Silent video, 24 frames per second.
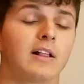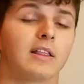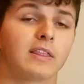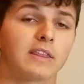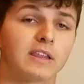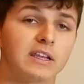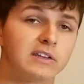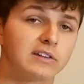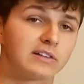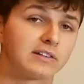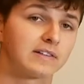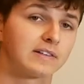
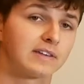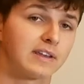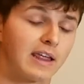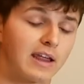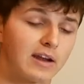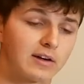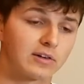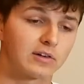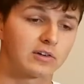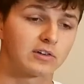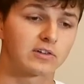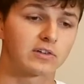The
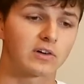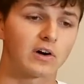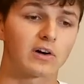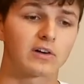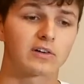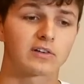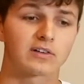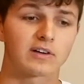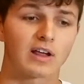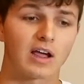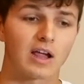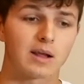standard
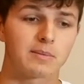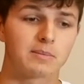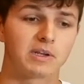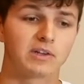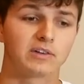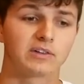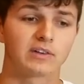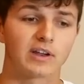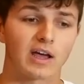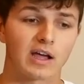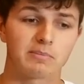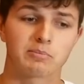charge time
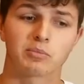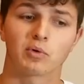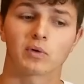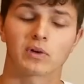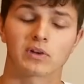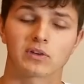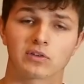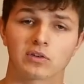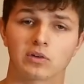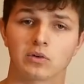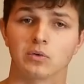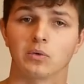is
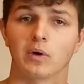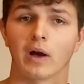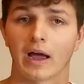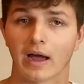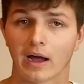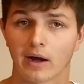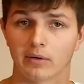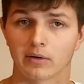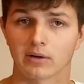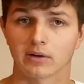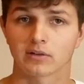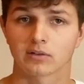9.2
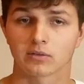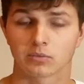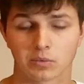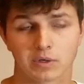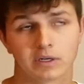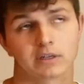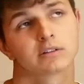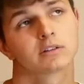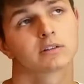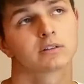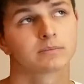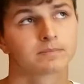hours,
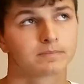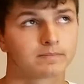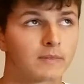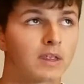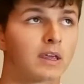which